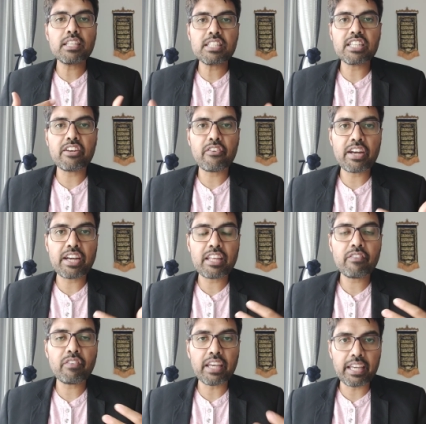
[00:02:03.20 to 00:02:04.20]
is
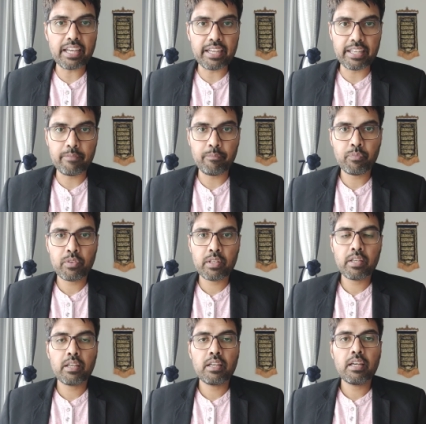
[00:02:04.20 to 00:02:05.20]
generative AI.
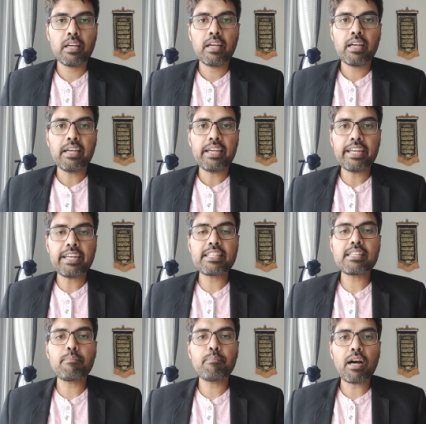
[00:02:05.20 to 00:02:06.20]
It is
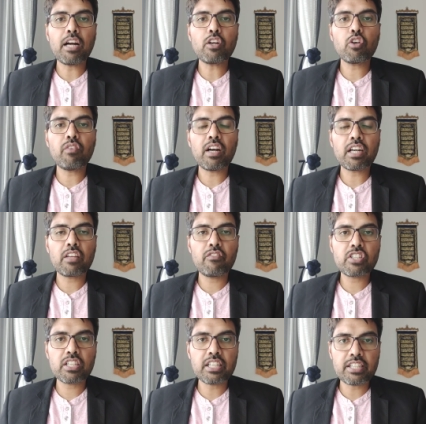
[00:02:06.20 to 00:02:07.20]
a part of
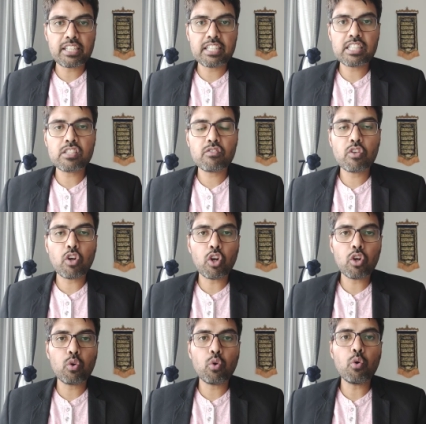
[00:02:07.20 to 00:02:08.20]
artificial intelligence, we all
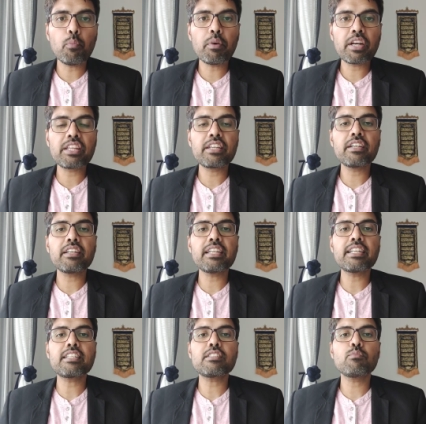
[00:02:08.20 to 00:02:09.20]
know, but here
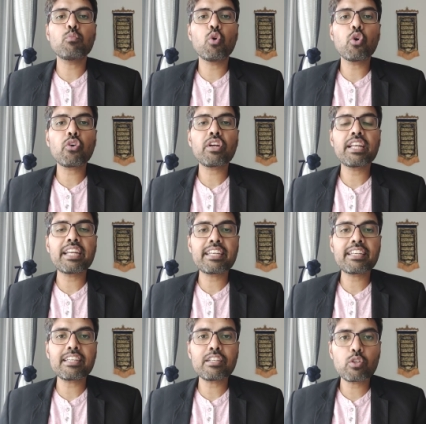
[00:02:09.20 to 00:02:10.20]
it is more
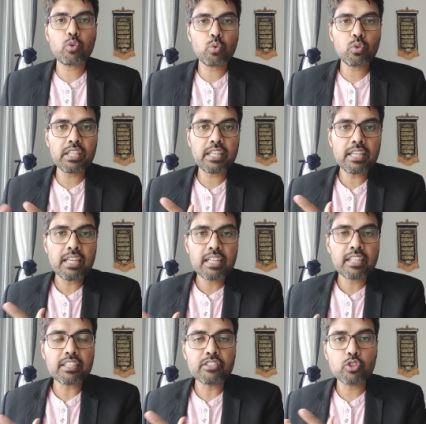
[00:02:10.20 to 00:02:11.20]
related to the
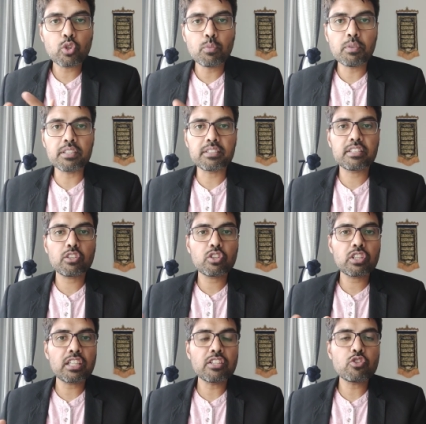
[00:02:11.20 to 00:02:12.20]
consumers. So
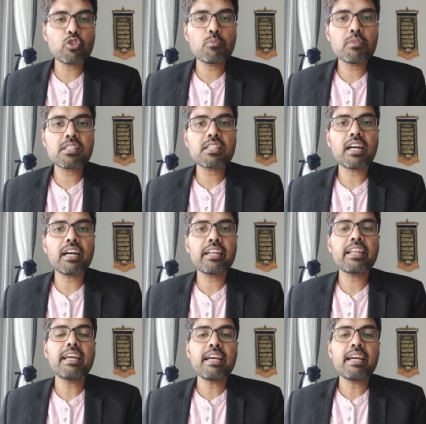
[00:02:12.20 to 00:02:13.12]
the consumers are